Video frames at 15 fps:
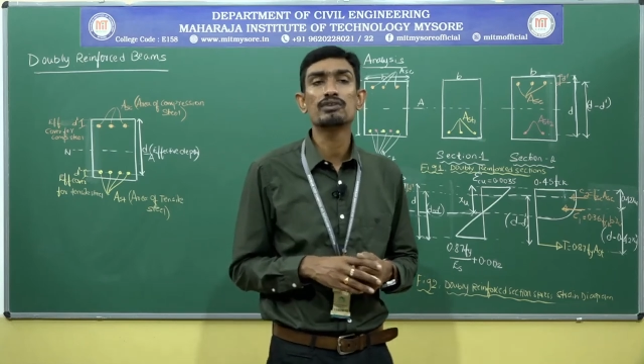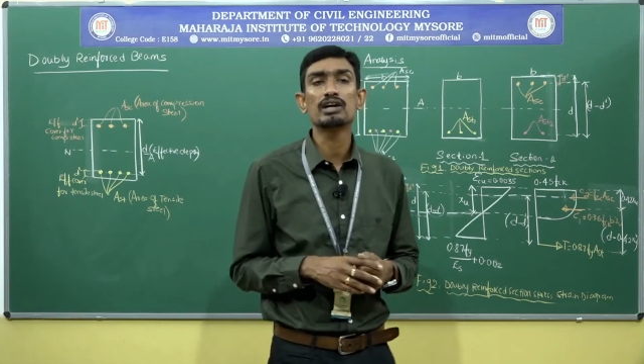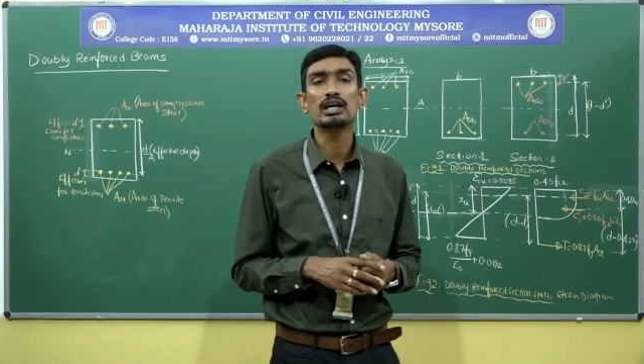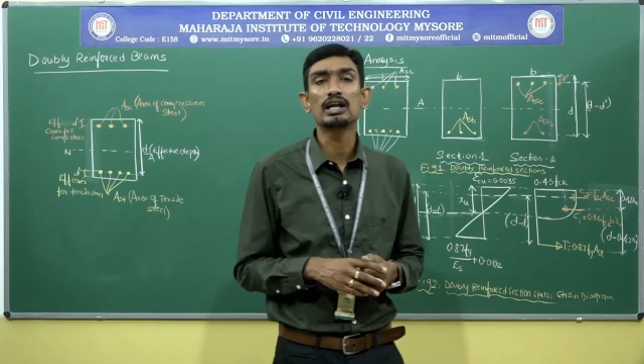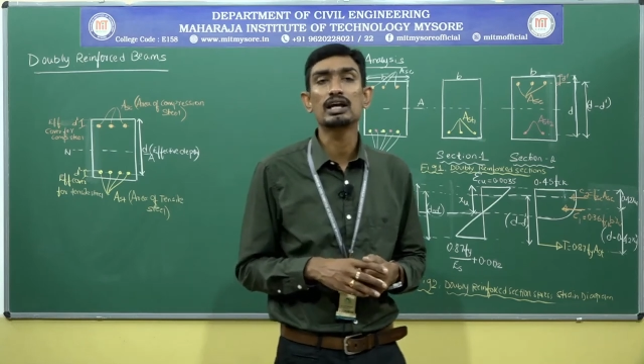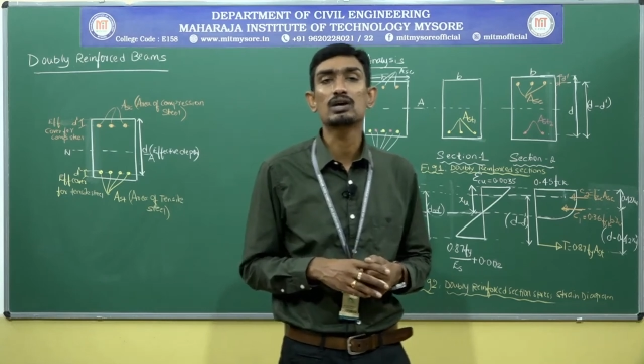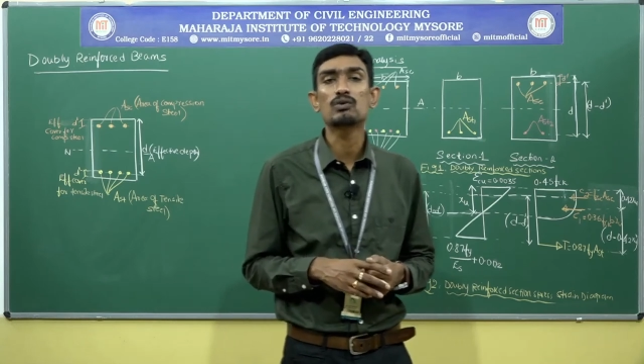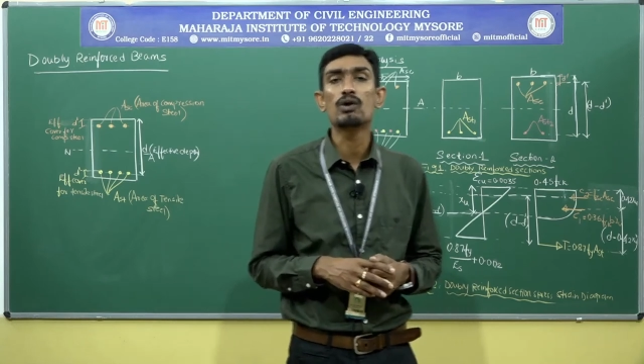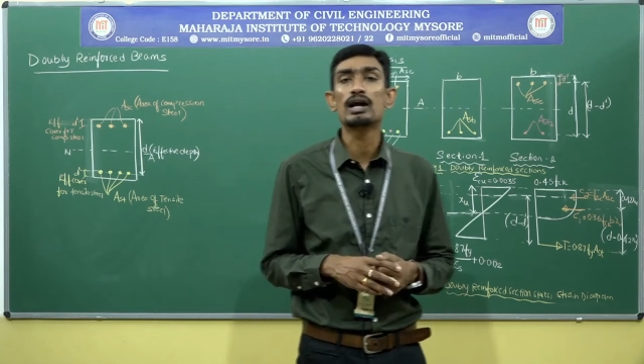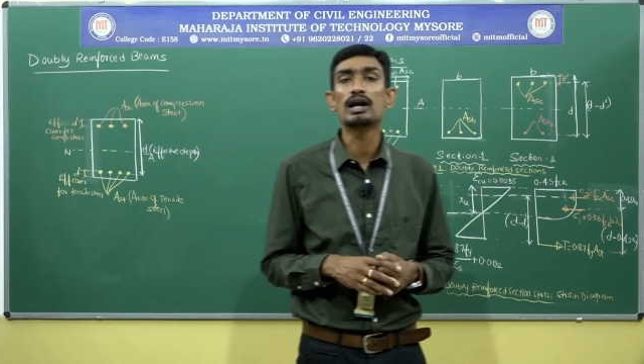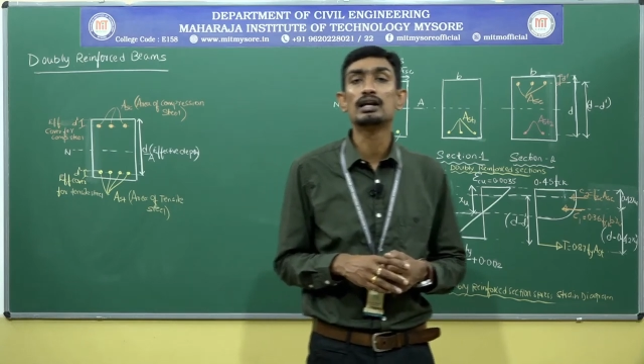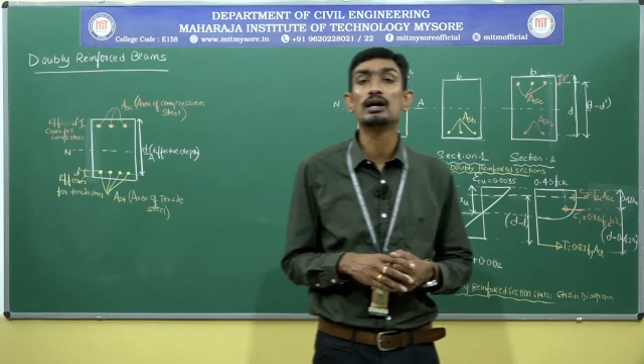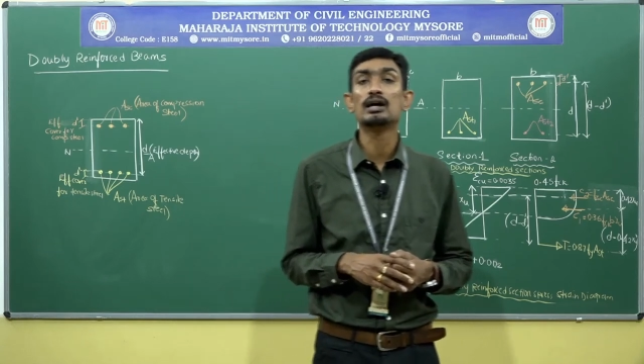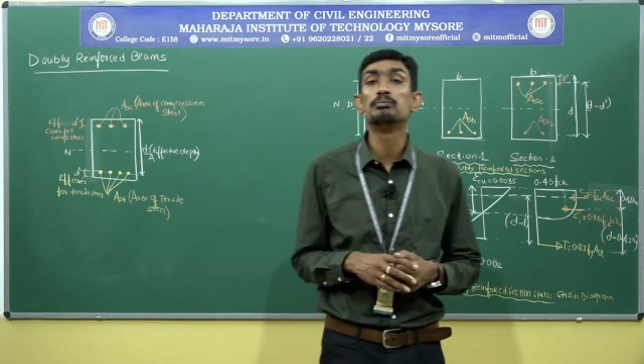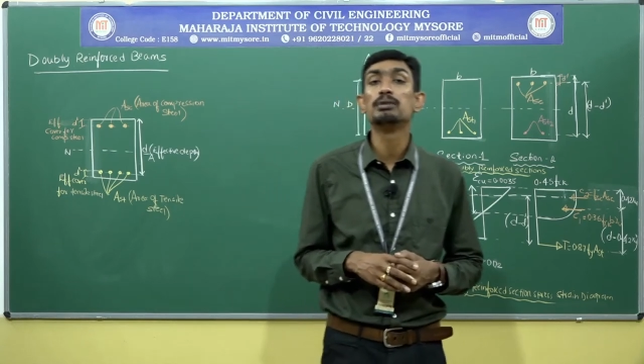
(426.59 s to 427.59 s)
we
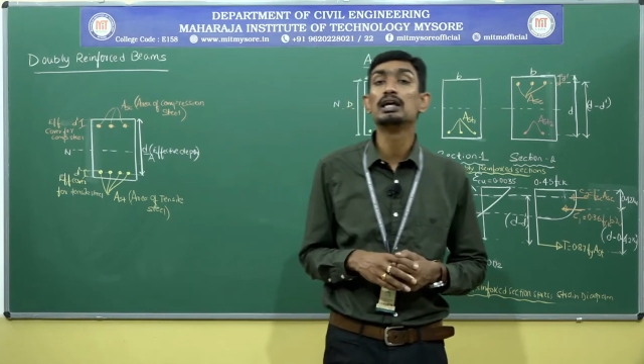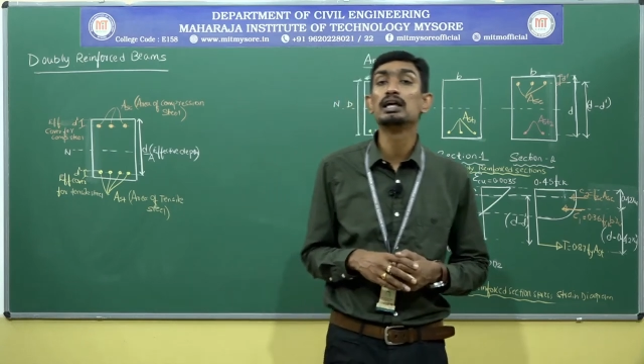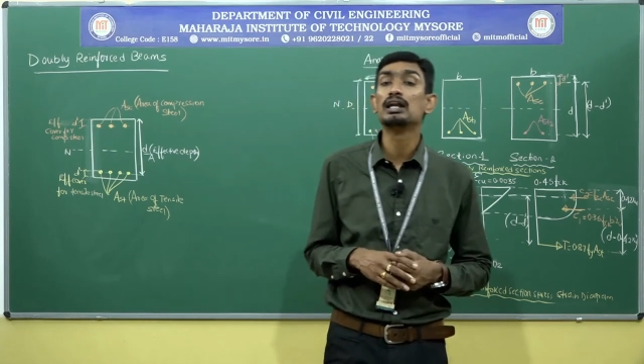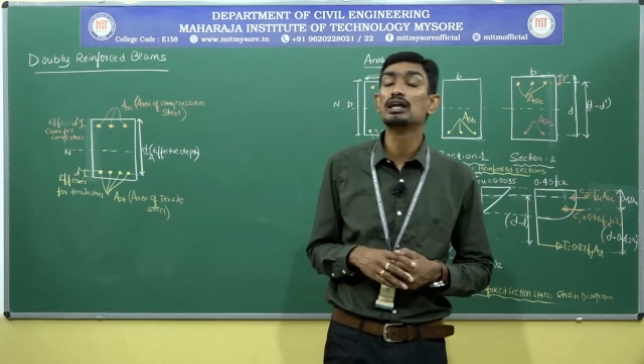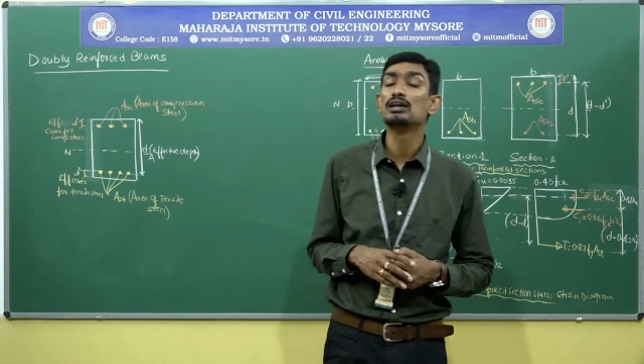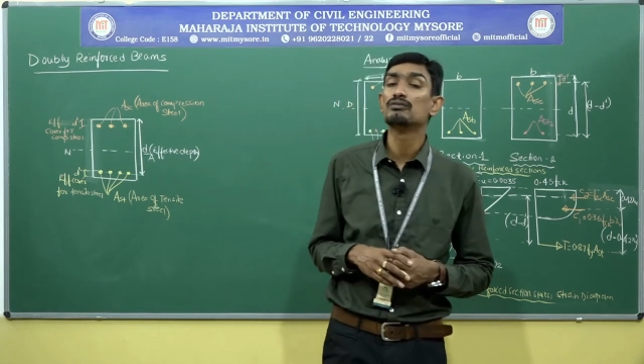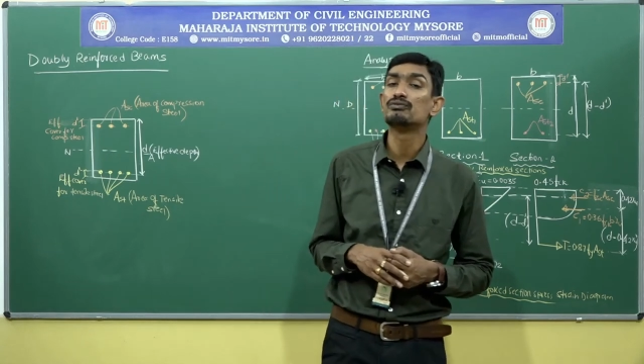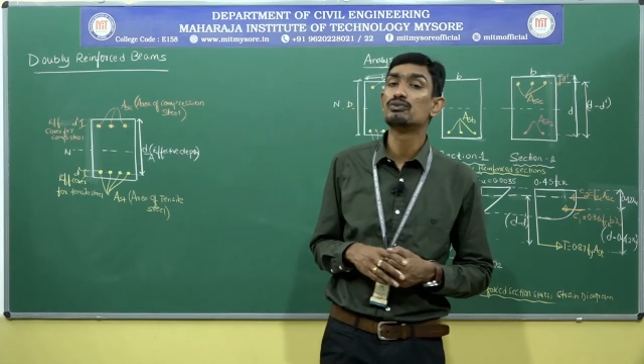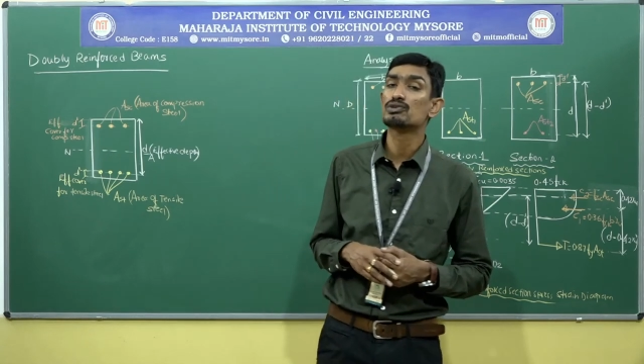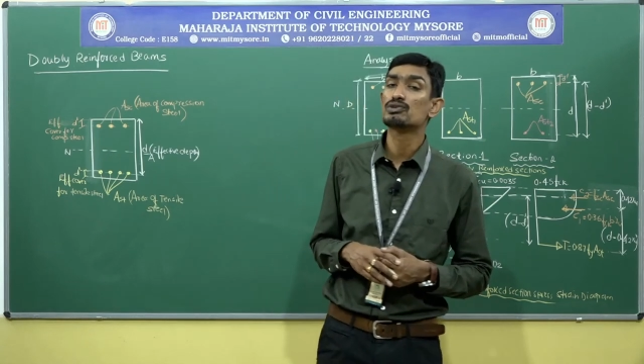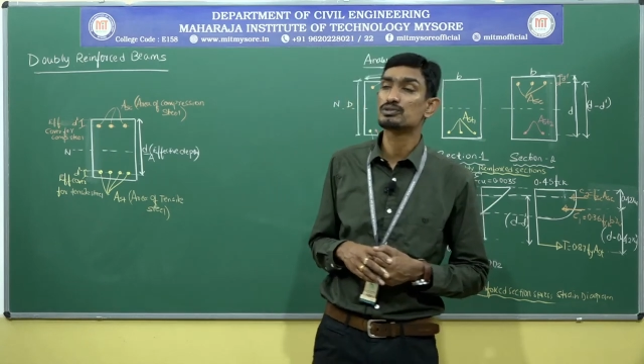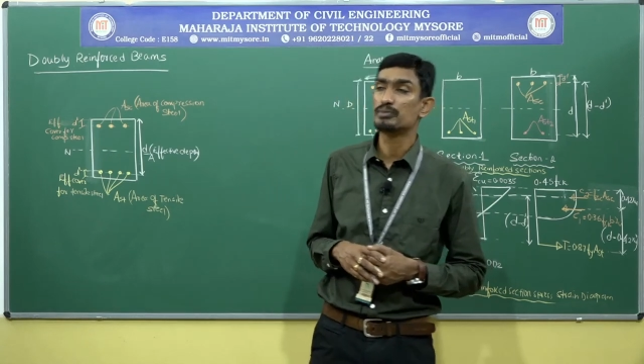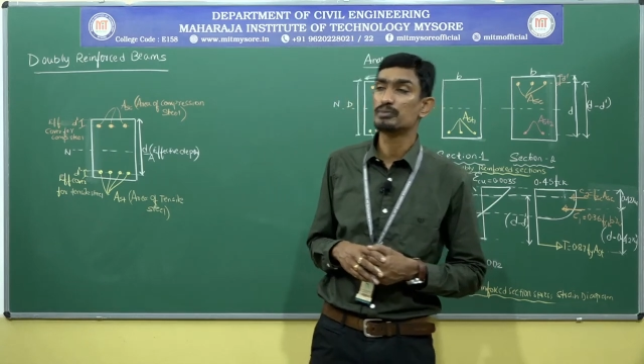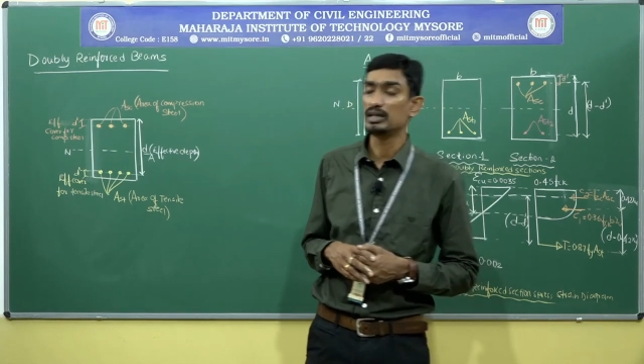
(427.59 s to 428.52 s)
require doubly reinforced